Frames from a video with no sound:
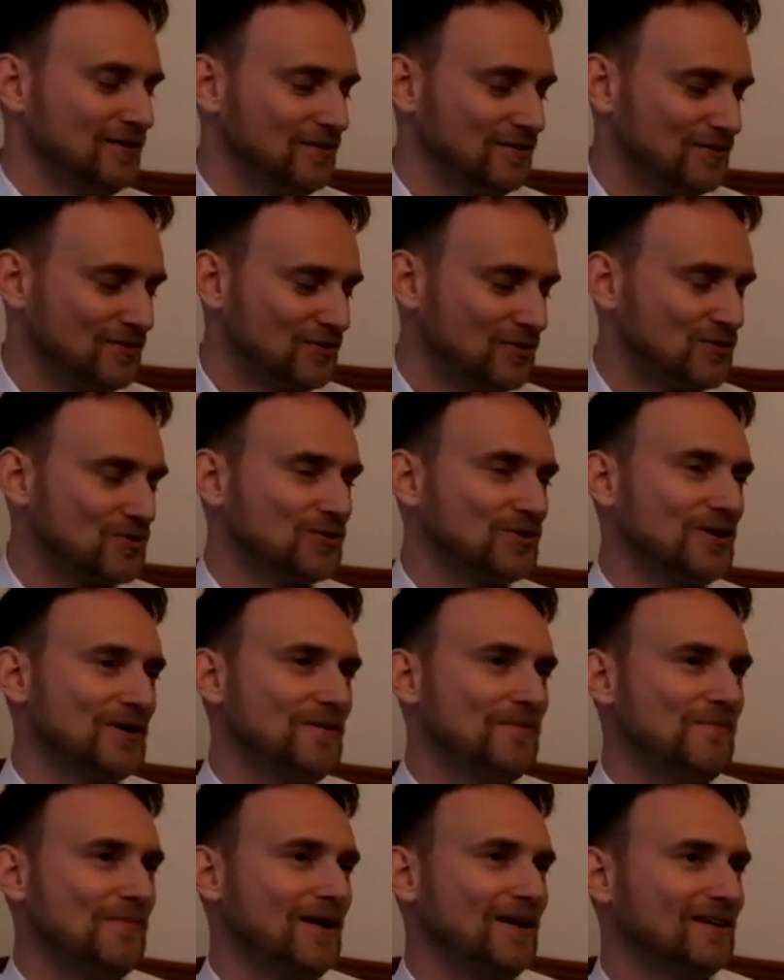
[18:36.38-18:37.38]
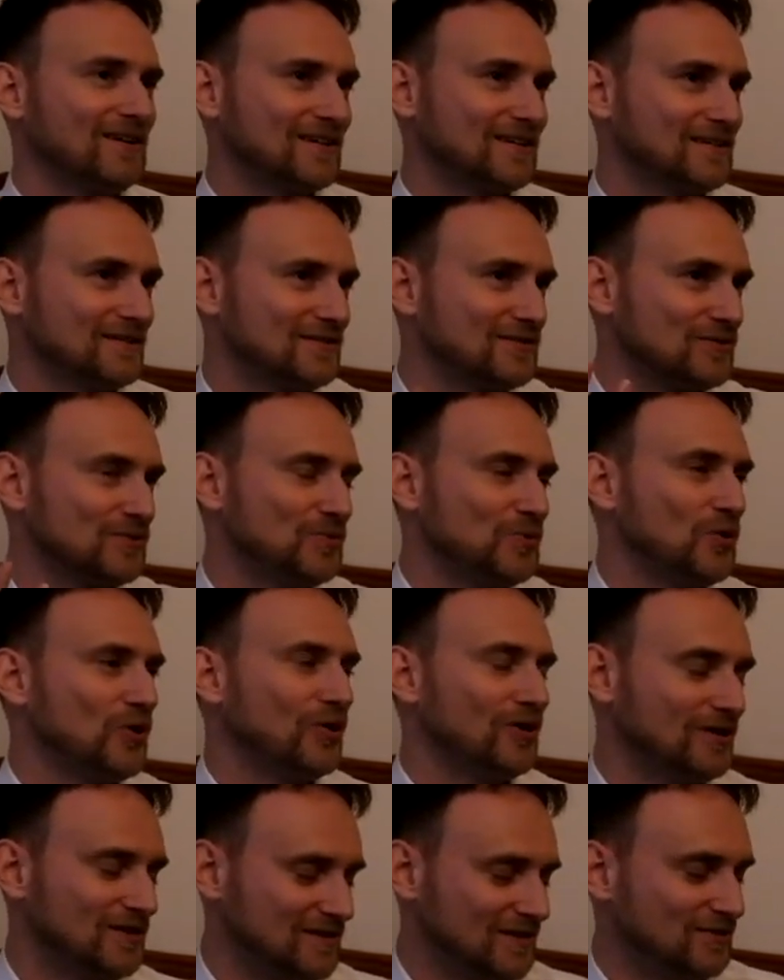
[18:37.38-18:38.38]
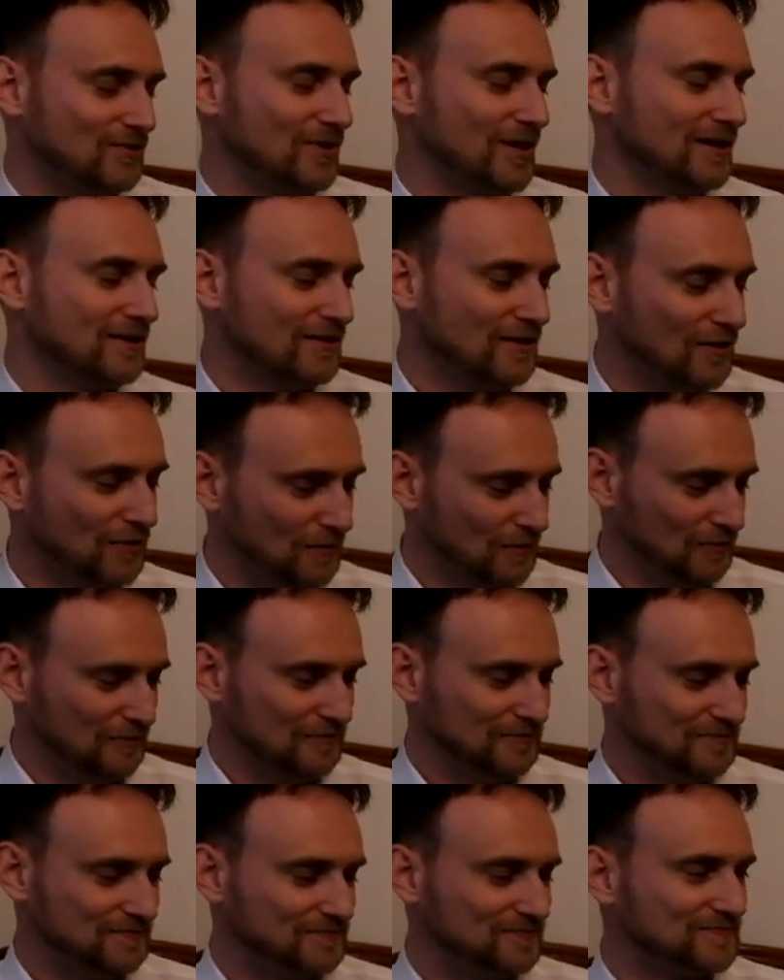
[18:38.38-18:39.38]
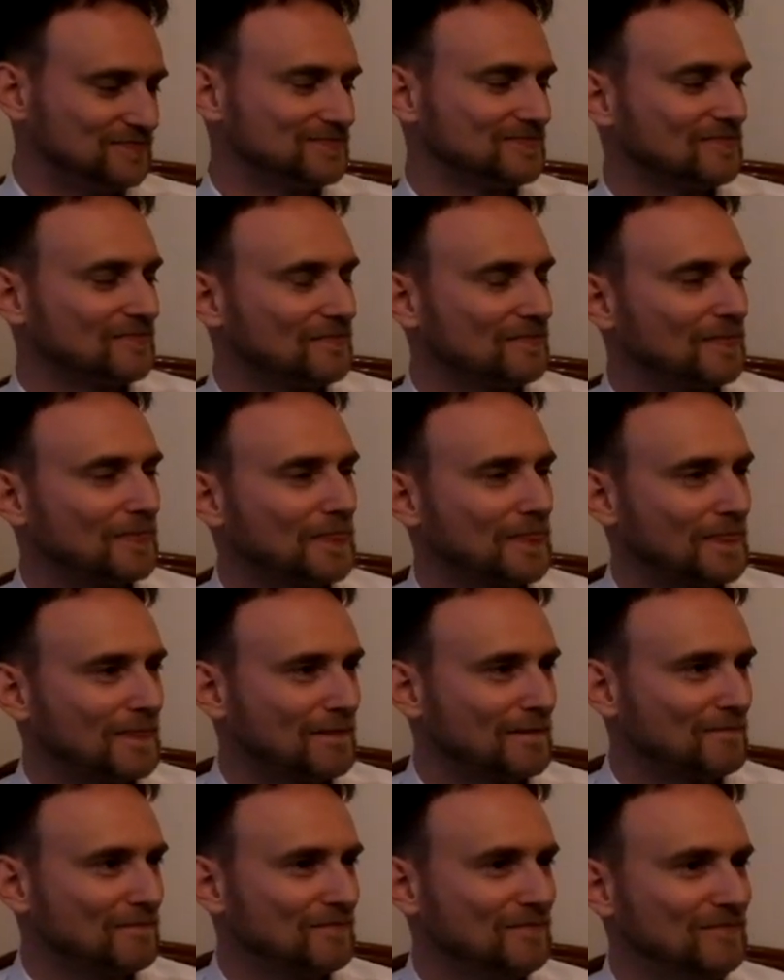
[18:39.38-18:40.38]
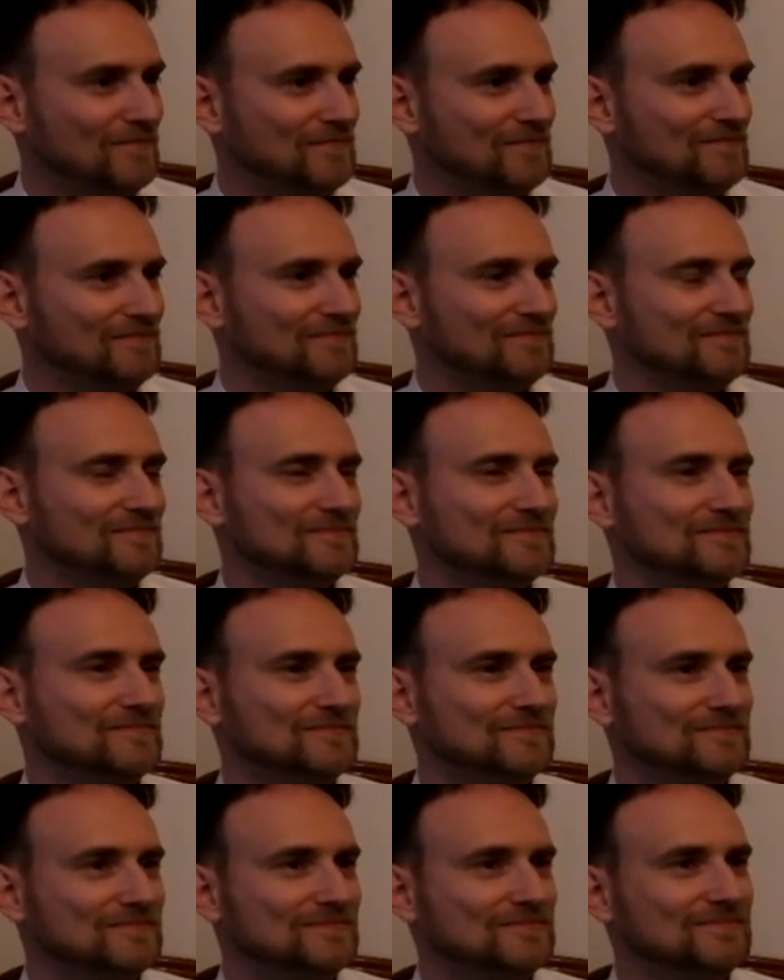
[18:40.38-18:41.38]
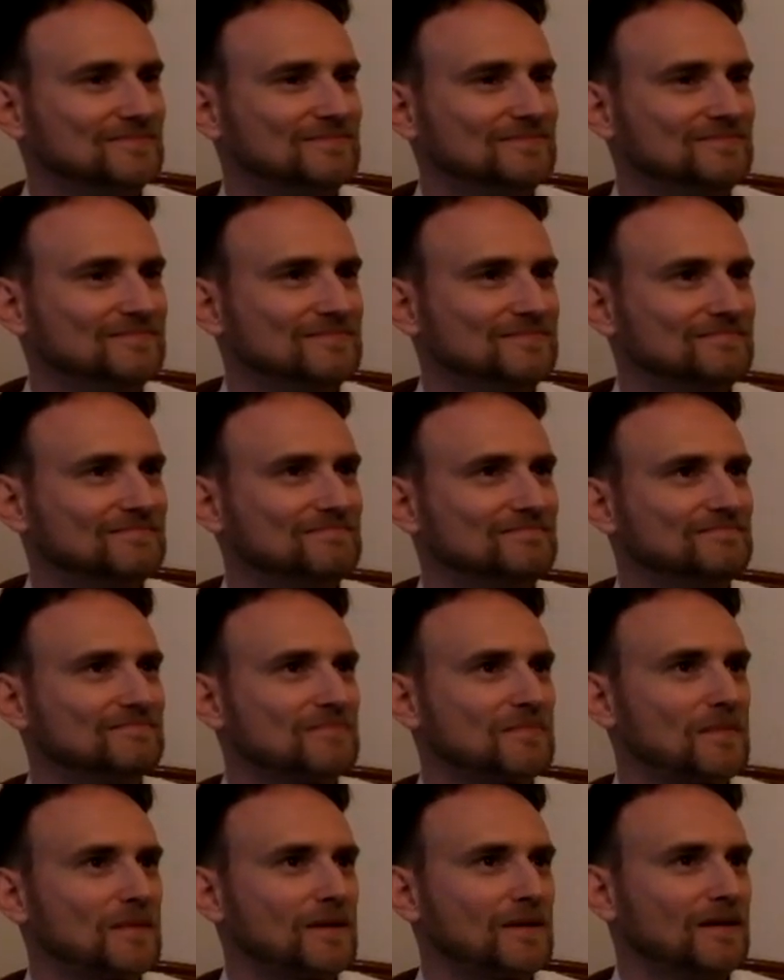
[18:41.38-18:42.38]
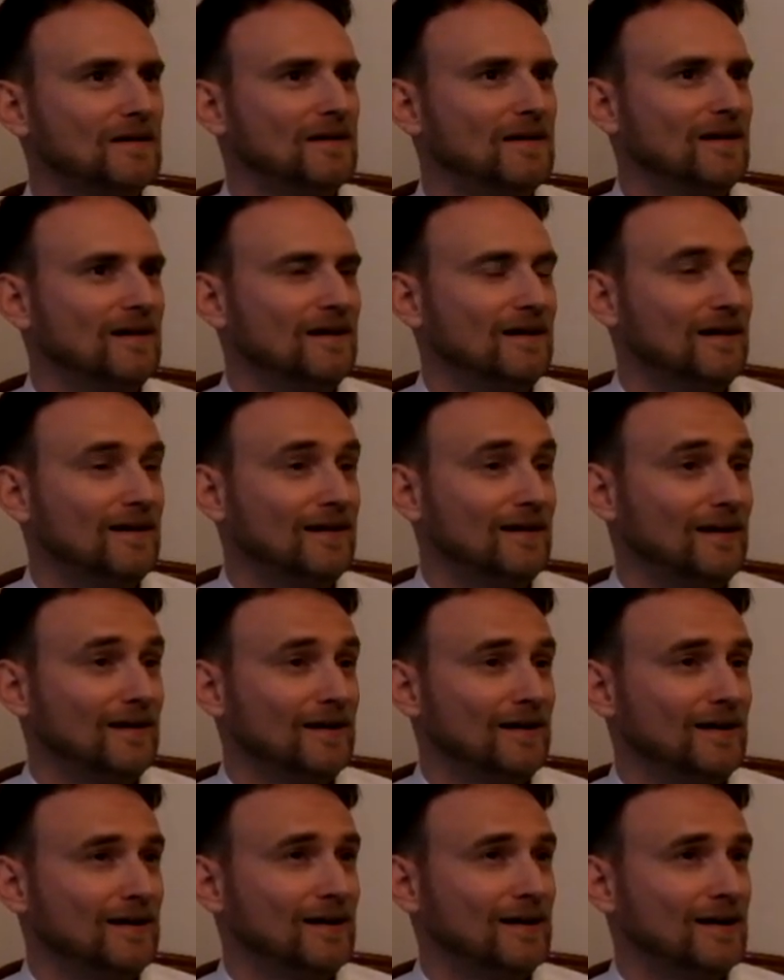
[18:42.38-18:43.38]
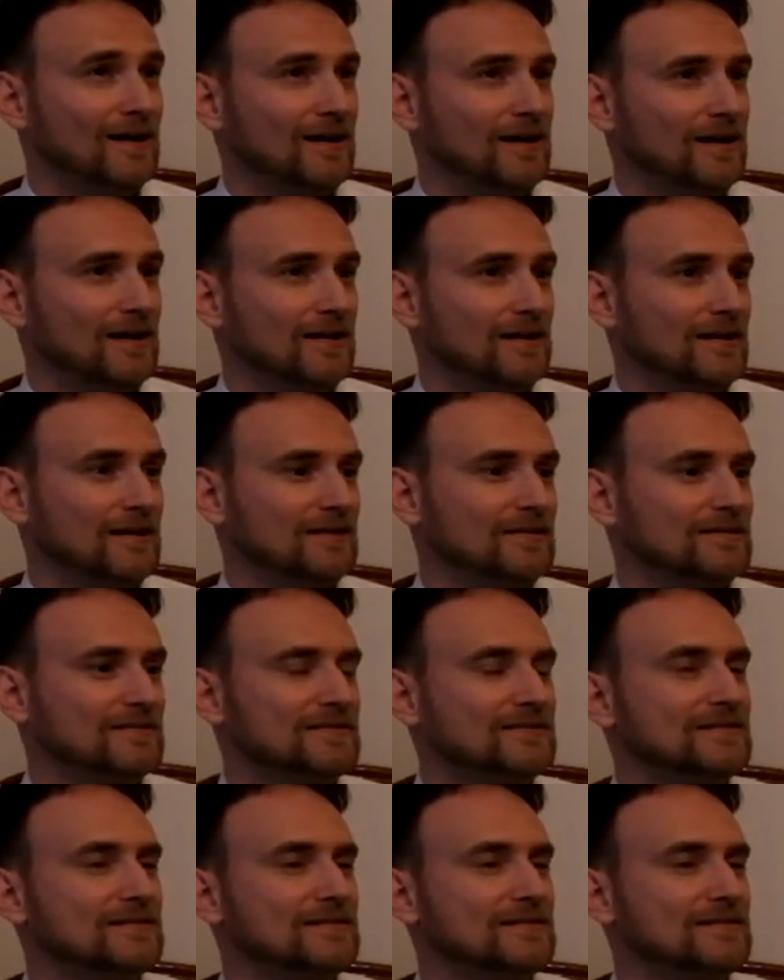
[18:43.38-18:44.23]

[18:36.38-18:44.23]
Okay, due to the American superiority right now. You are going against other tanks of that era, so you're not going to get against Tigers.